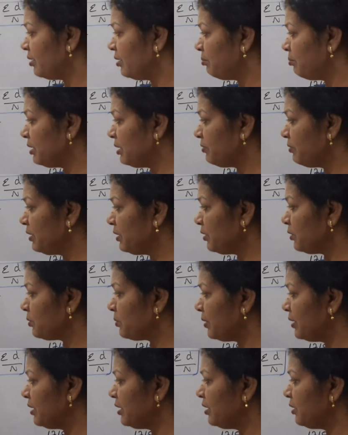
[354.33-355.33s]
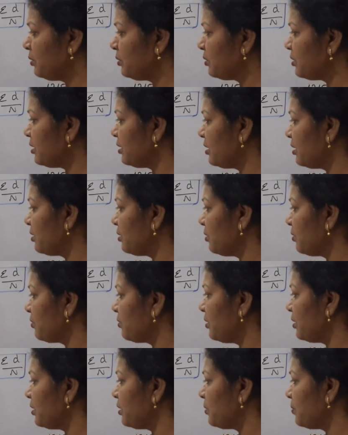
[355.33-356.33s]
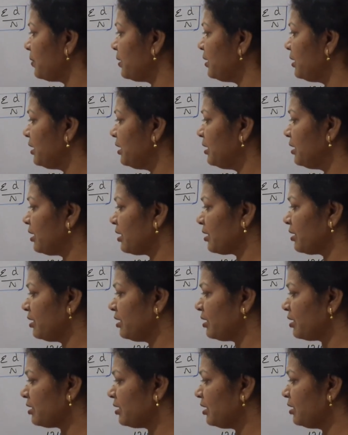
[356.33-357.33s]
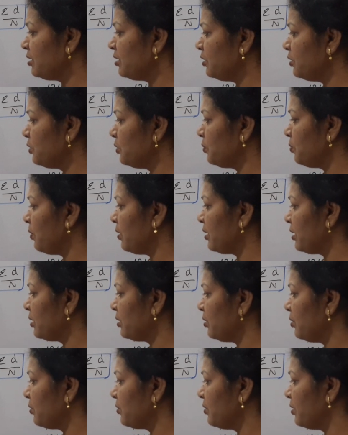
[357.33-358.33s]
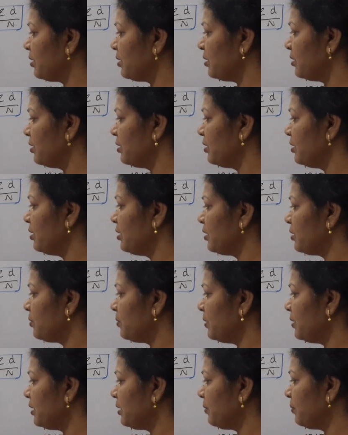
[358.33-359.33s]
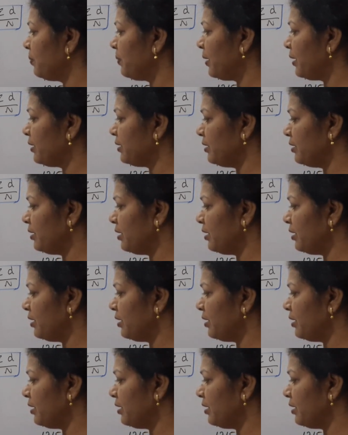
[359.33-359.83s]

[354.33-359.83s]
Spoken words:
Between 20 to 30,000, 20 are there. 30 to 40,000, 25.